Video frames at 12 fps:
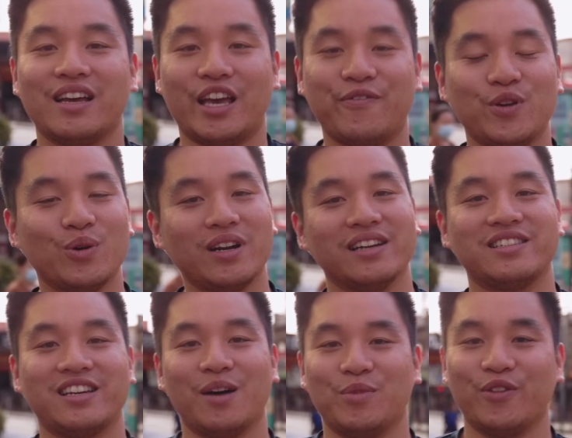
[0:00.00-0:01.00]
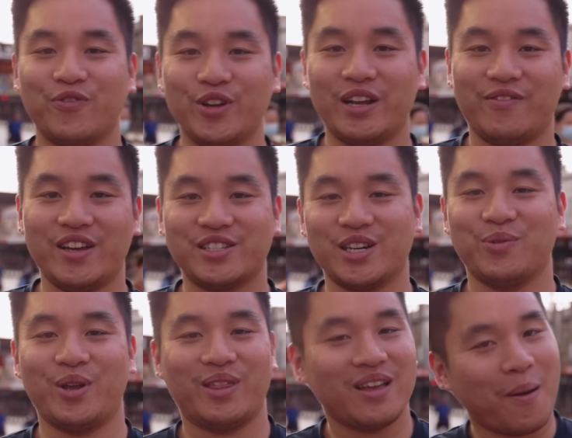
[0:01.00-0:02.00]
If you would like to come on a food adventure with